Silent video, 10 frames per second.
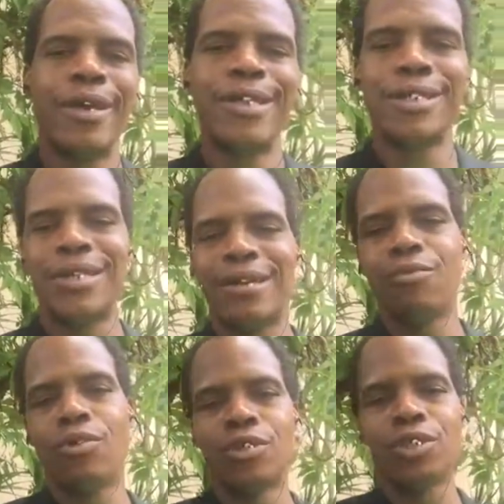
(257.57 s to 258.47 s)
It's not
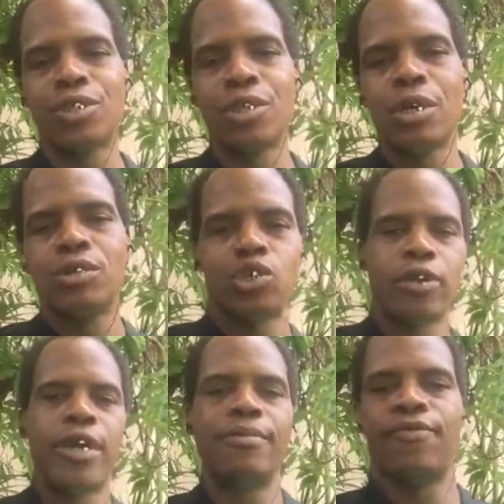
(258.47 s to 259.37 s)
more just
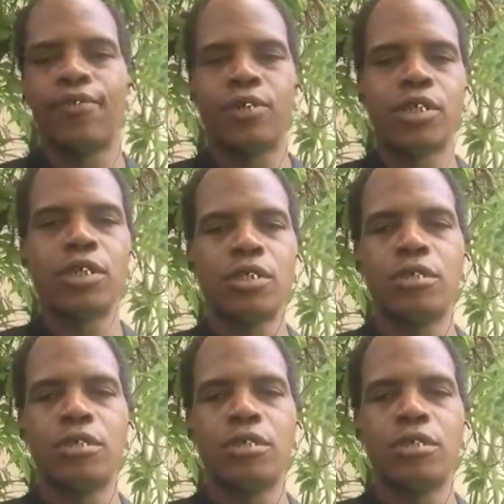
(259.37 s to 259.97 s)
trade versus,